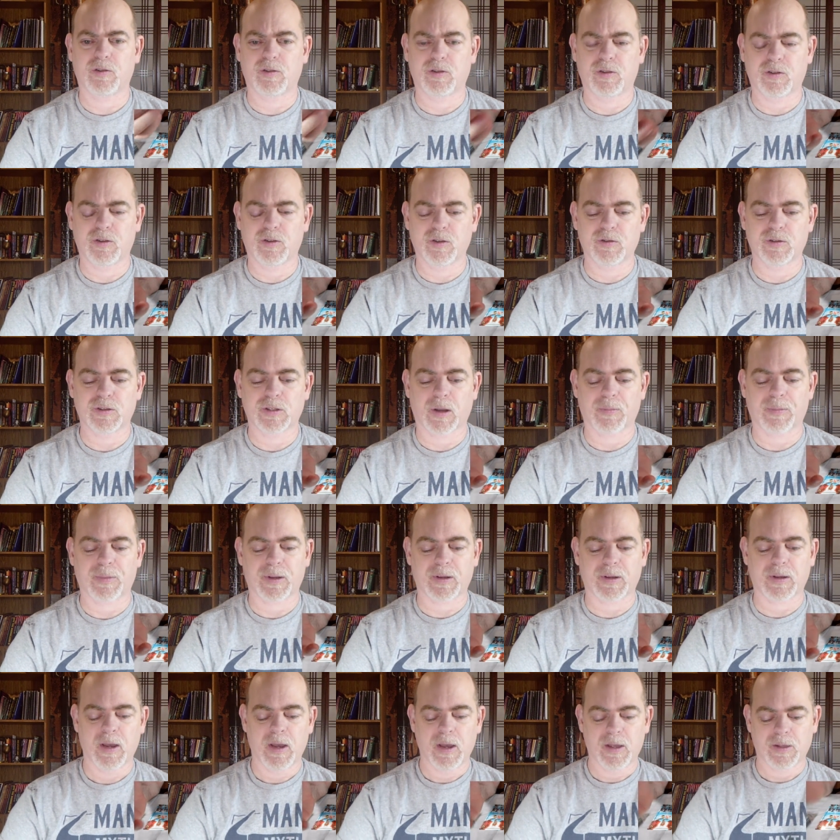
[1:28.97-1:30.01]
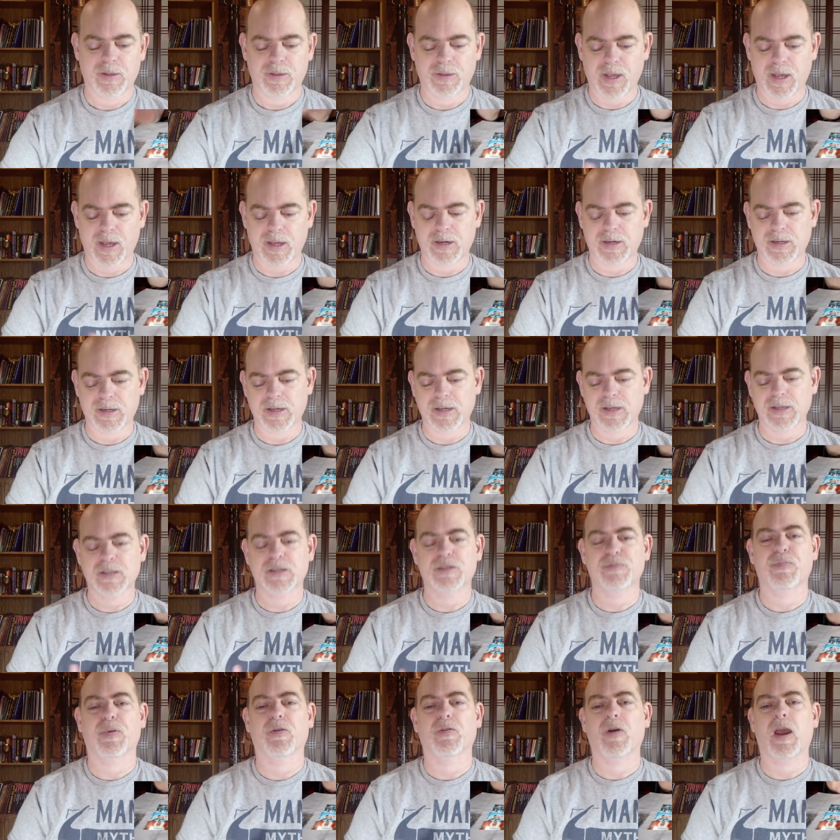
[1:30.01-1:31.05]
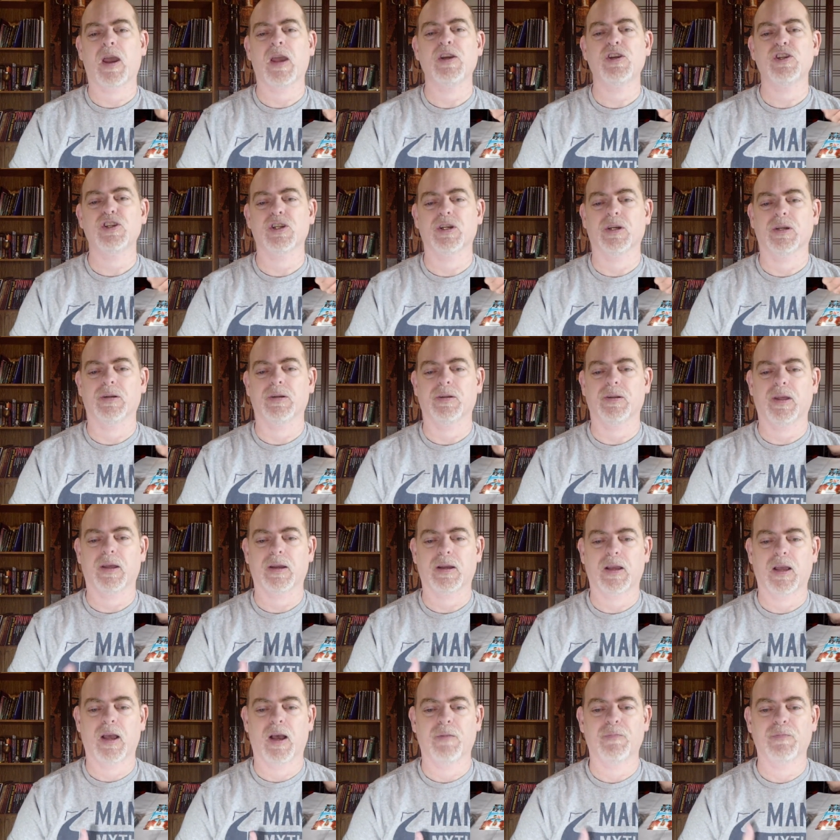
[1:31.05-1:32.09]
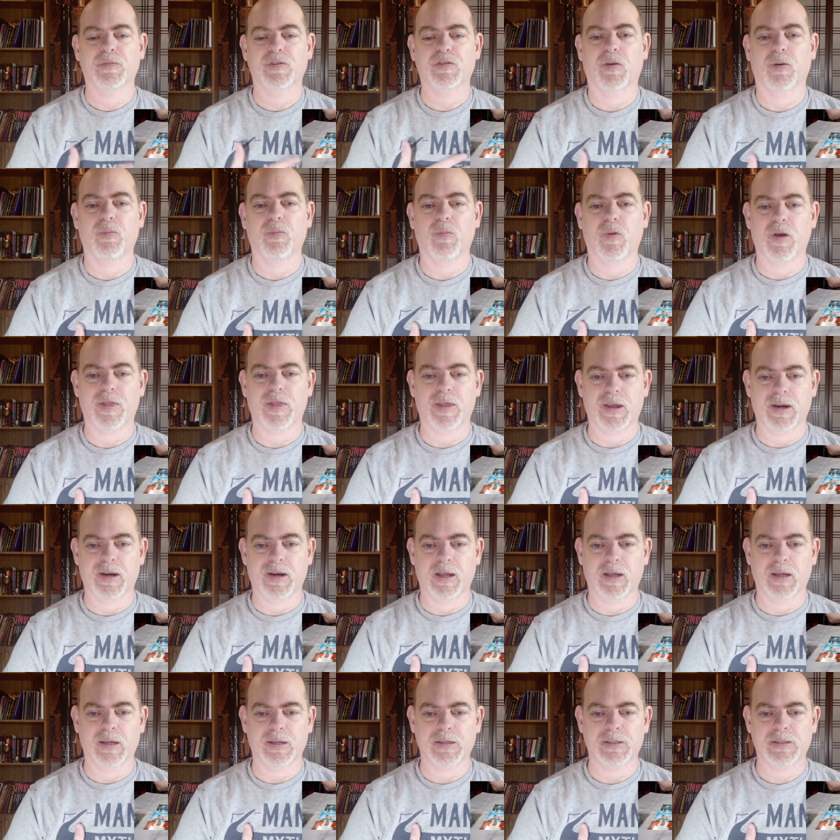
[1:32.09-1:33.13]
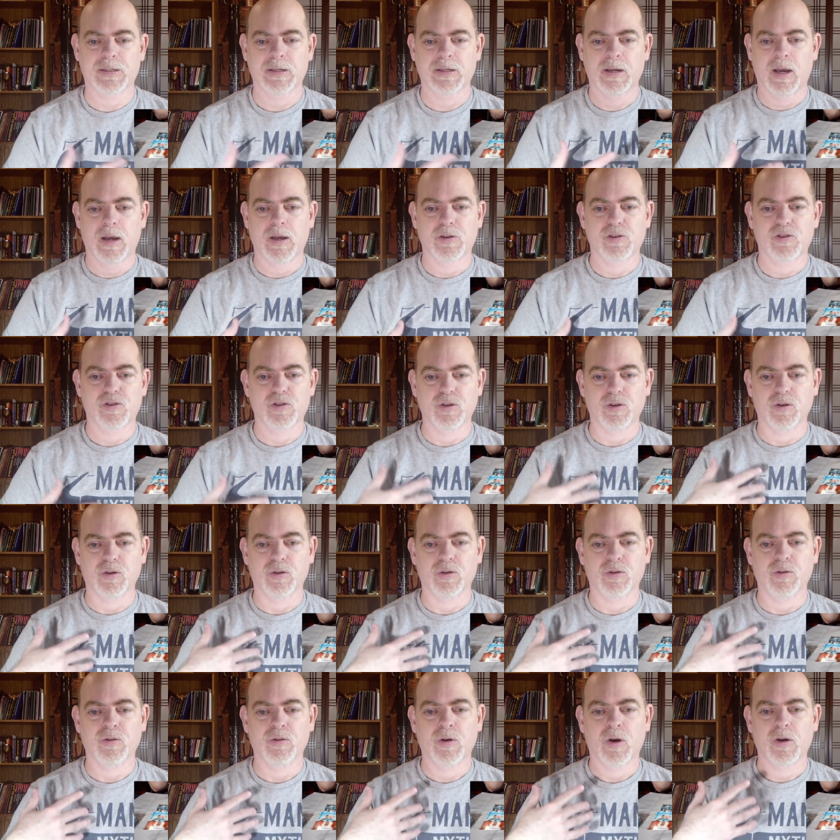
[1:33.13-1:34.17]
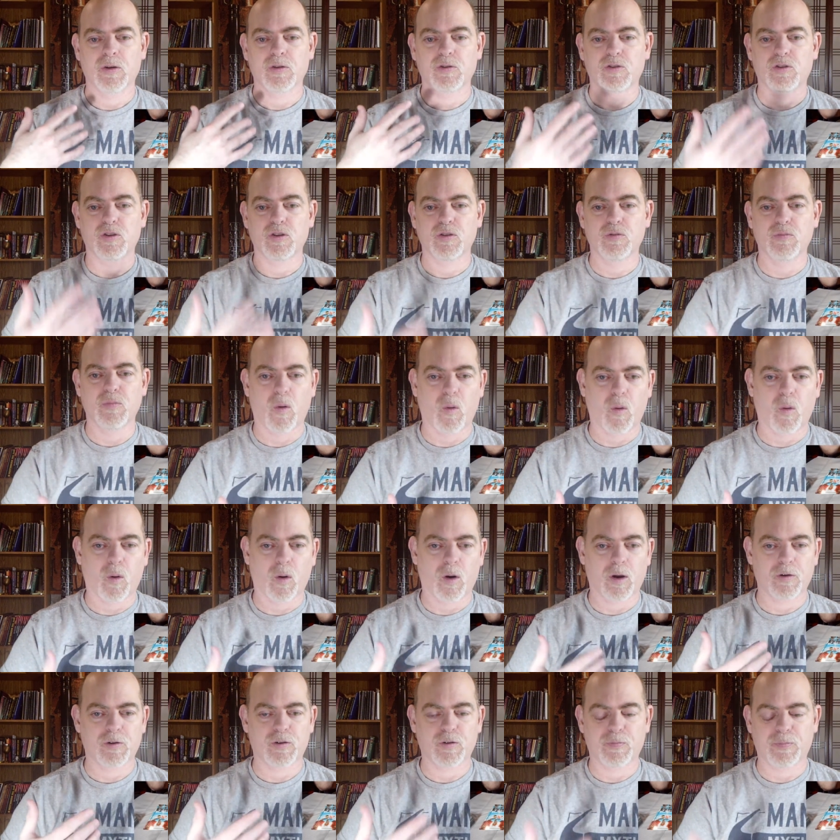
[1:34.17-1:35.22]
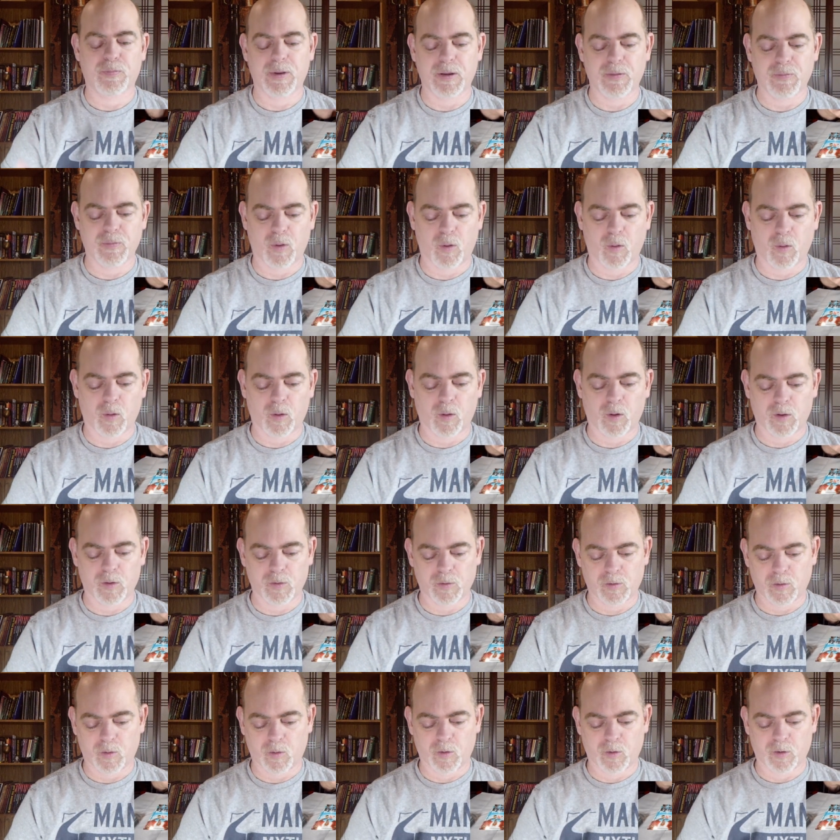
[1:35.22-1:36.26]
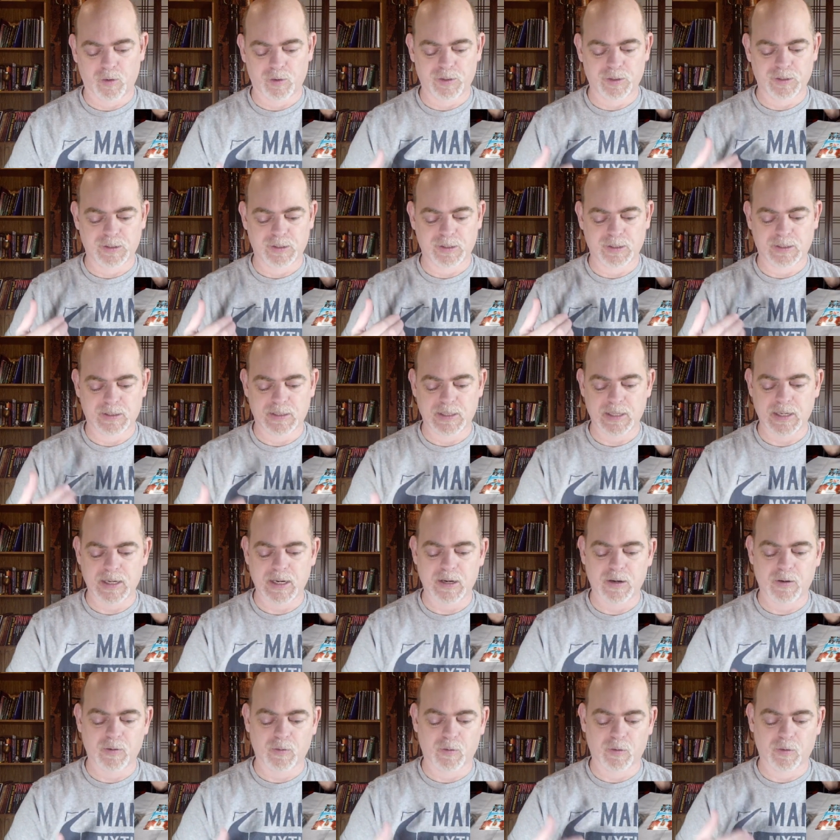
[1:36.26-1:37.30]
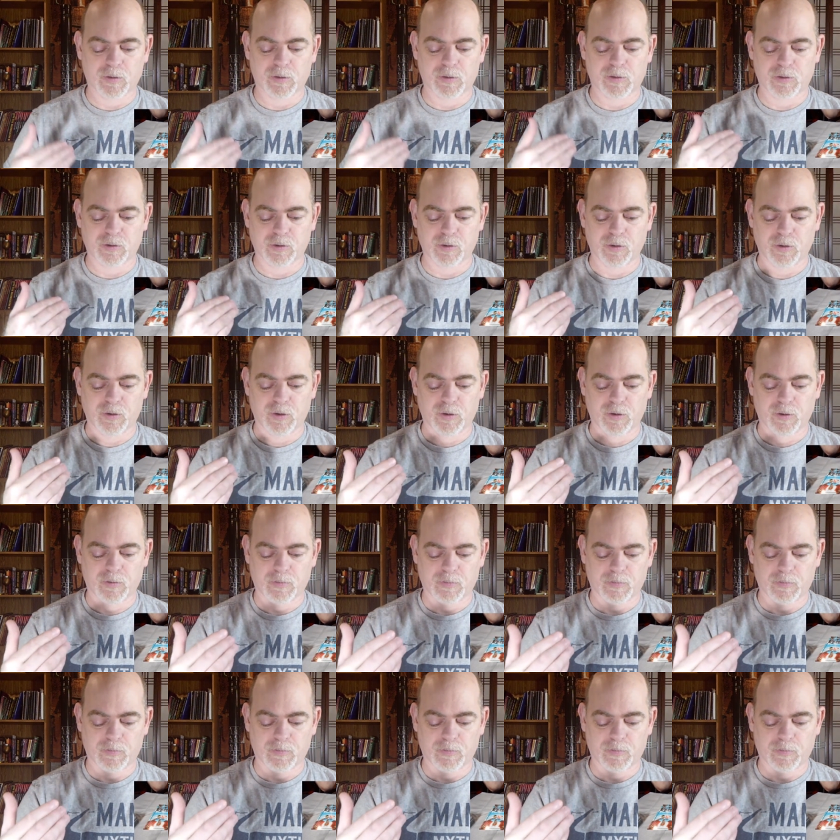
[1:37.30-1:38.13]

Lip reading: do something. That inspiration that comes from within us to do more, to be more, or to succeed, or to